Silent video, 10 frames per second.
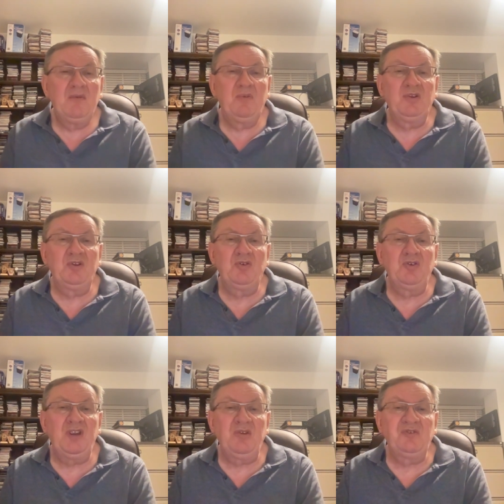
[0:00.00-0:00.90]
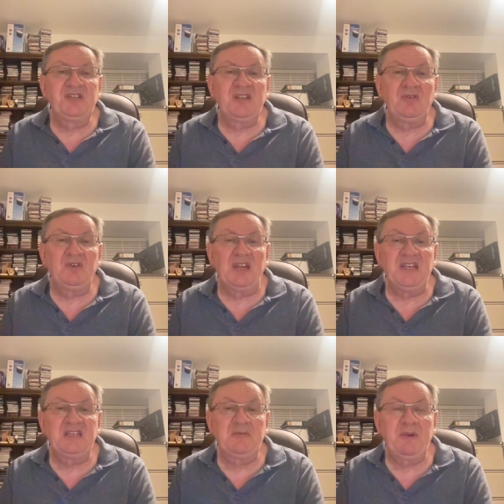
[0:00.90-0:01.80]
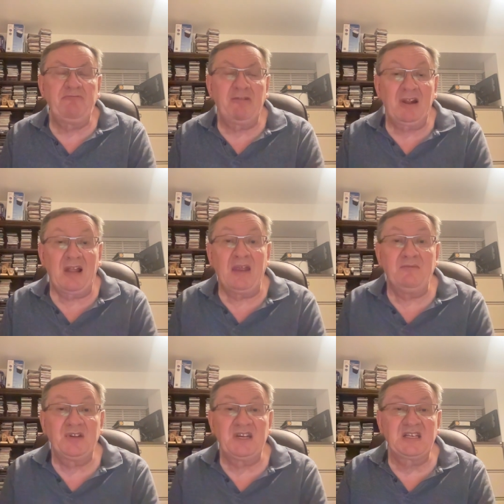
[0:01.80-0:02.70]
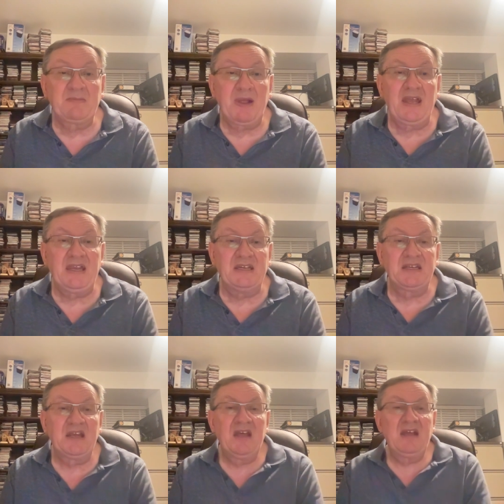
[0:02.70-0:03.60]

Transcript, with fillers: but the good news still needs to be proclaimed and explained.